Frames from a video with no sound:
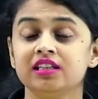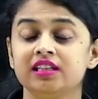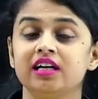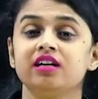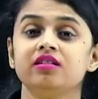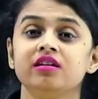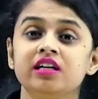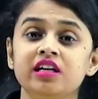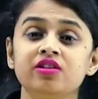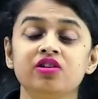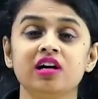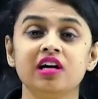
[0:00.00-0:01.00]
that he
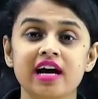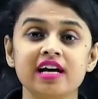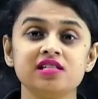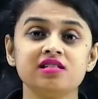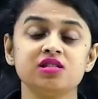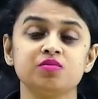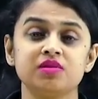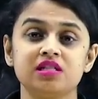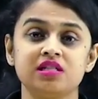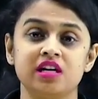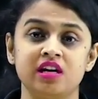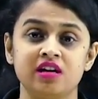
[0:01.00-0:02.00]
realized his
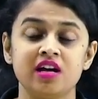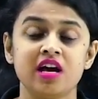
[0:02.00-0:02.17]
mistake